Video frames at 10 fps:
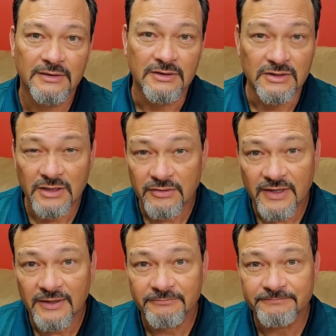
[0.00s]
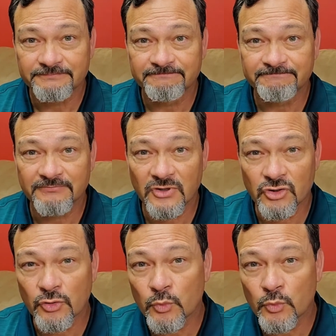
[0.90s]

Do you hear that? Your